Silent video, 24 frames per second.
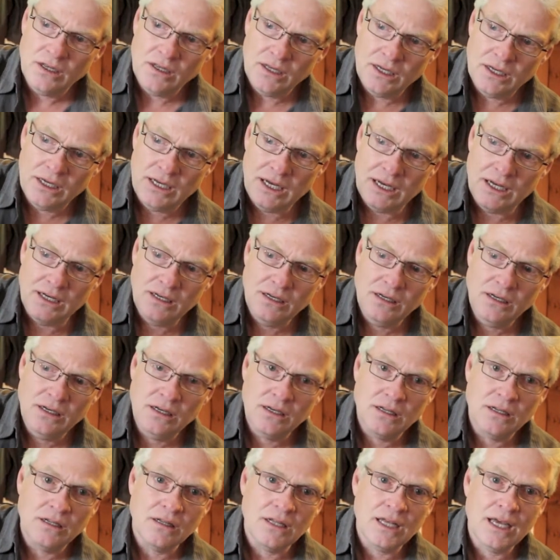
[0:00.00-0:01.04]
Again,
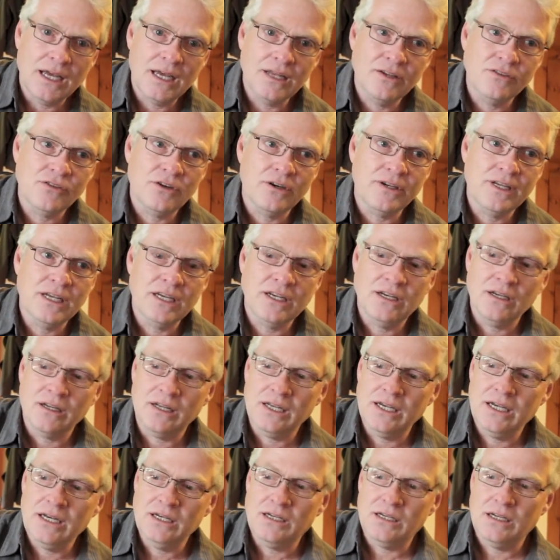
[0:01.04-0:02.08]
the heads
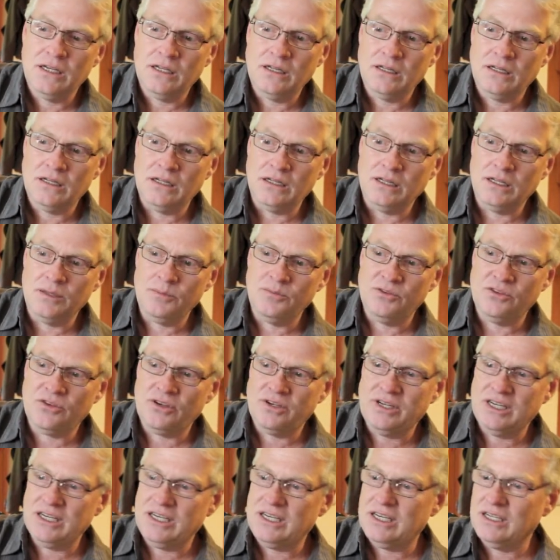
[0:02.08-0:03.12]
articulate, the limbs
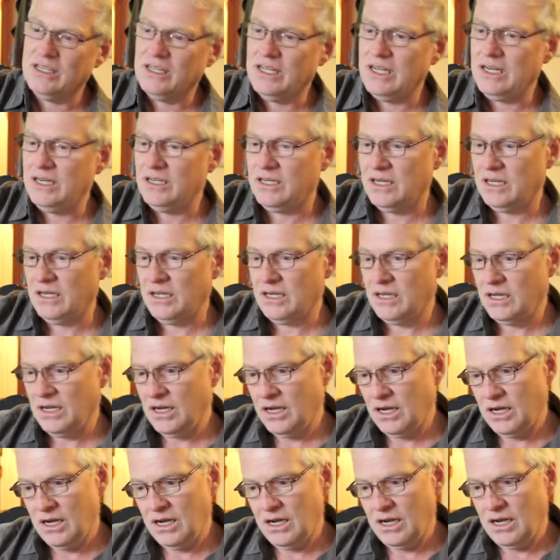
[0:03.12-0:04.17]
articulate,
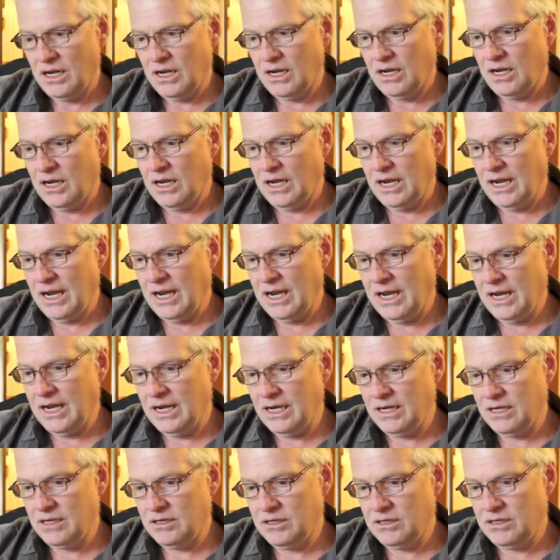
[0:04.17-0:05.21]

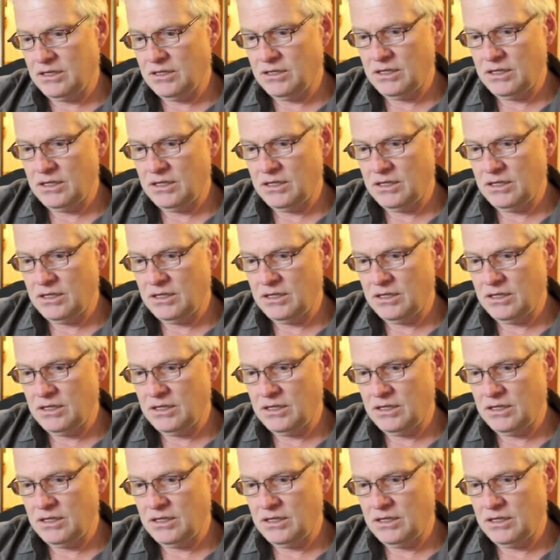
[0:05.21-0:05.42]
and